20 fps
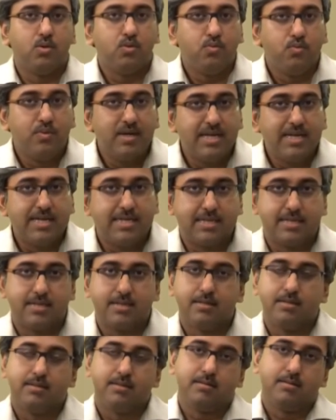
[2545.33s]

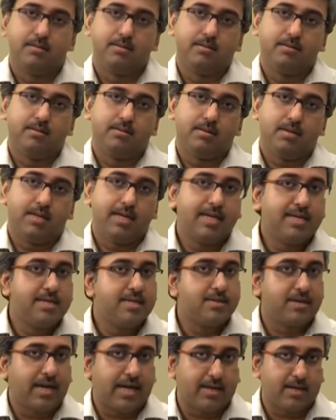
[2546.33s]
wielded
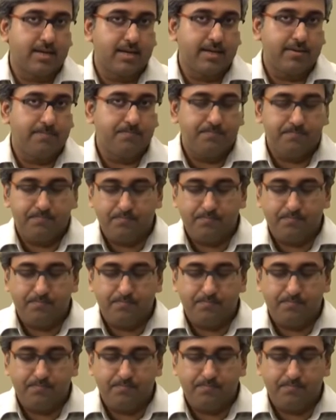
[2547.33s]
indirectly.